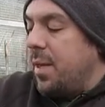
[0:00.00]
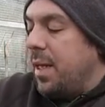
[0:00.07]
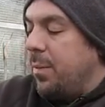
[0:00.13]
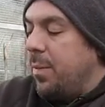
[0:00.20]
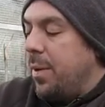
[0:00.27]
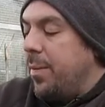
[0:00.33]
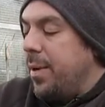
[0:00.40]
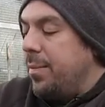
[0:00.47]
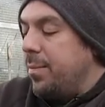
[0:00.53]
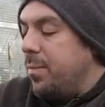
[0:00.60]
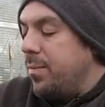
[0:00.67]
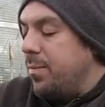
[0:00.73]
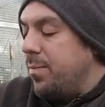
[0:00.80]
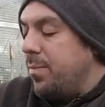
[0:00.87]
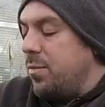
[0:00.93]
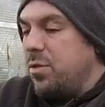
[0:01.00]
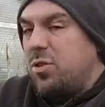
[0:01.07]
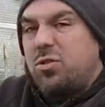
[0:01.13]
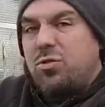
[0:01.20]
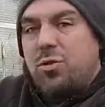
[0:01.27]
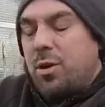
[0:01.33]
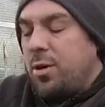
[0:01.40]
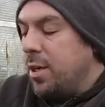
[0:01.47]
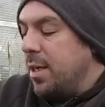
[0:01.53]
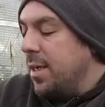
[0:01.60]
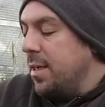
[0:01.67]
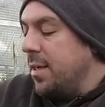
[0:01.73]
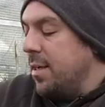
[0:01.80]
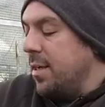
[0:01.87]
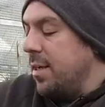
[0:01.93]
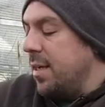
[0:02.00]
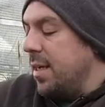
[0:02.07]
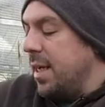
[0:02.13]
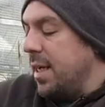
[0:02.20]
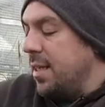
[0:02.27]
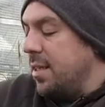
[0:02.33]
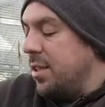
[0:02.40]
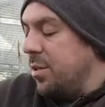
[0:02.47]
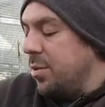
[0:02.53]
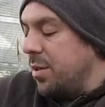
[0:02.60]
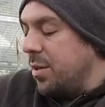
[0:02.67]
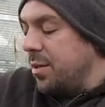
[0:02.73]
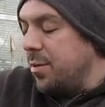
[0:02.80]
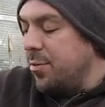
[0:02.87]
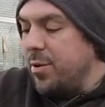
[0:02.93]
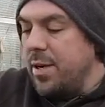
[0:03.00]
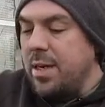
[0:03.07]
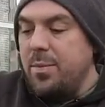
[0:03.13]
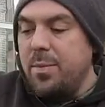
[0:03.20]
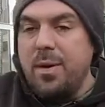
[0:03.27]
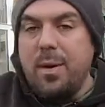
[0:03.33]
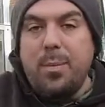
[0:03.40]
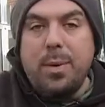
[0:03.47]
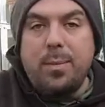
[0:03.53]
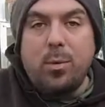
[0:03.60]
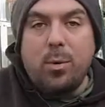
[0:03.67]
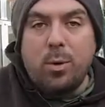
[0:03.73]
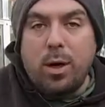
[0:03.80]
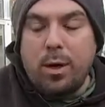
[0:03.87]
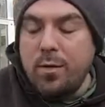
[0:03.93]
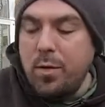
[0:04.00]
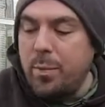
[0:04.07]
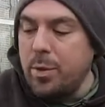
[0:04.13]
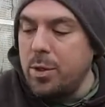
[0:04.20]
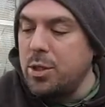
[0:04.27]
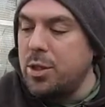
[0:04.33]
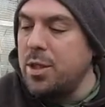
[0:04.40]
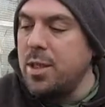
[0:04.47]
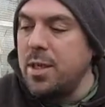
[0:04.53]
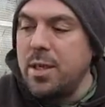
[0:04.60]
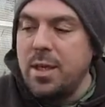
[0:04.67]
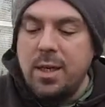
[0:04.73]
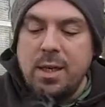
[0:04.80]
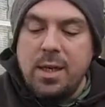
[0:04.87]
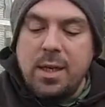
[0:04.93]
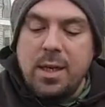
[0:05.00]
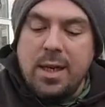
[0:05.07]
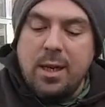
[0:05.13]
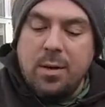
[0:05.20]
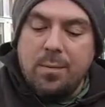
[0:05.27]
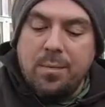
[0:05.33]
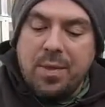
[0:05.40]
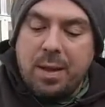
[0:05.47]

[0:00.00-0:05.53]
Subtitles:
they'll be a bit stronger and you can create a bit more of a bush. Now